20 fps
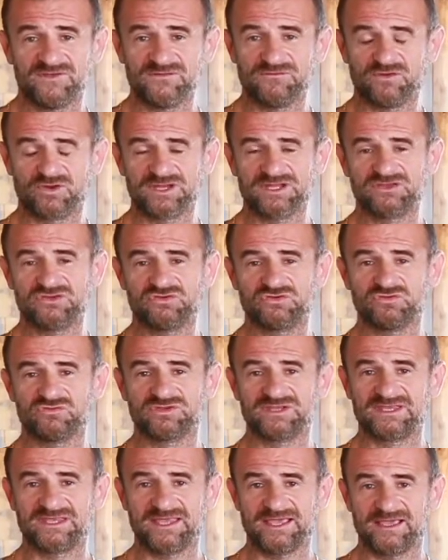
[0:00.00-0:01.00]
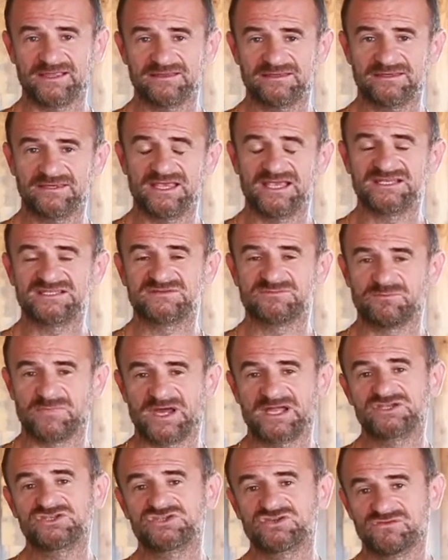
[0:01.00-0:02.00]
wanted to get as
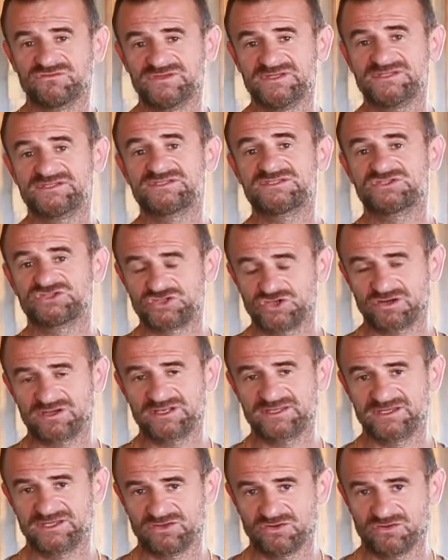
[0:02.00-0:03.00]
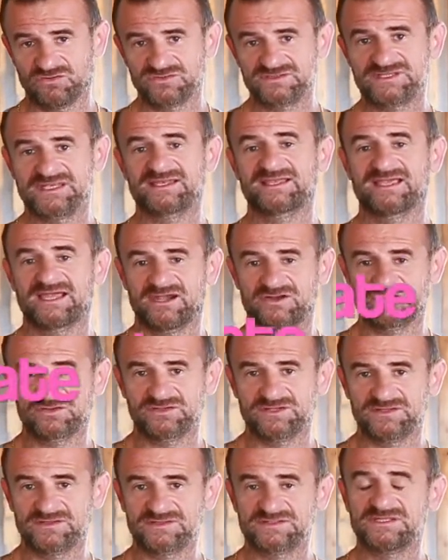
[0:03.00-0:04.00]
much of these chocolatey notes and
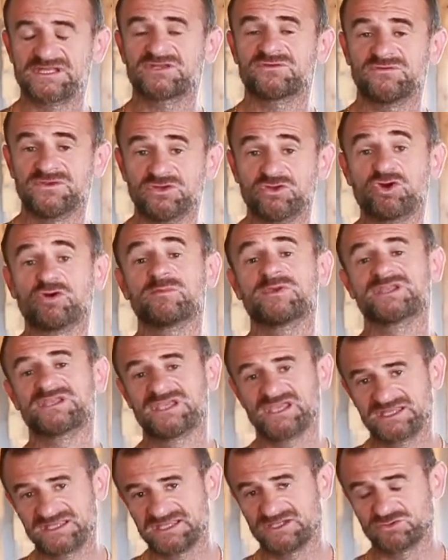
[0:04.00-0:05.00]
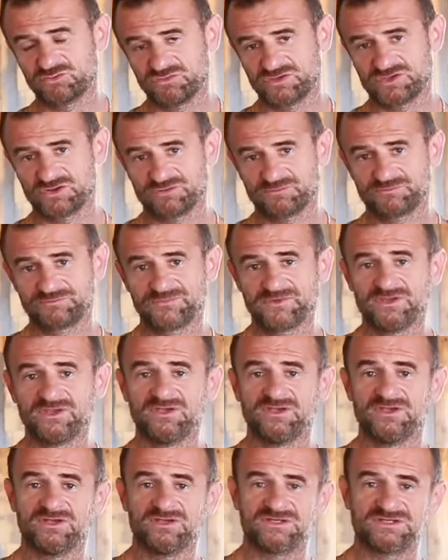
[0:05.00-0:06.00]
characters that we normally get in
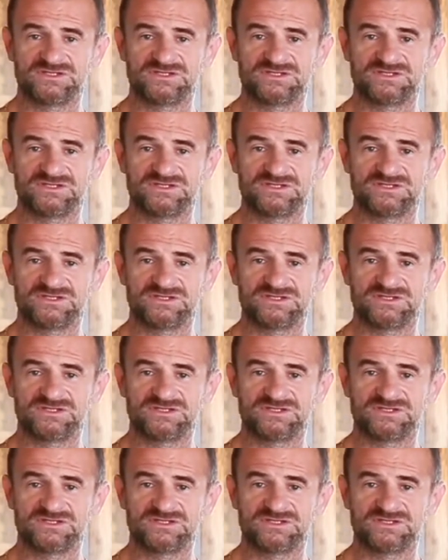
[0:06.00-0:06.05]
Ruiro.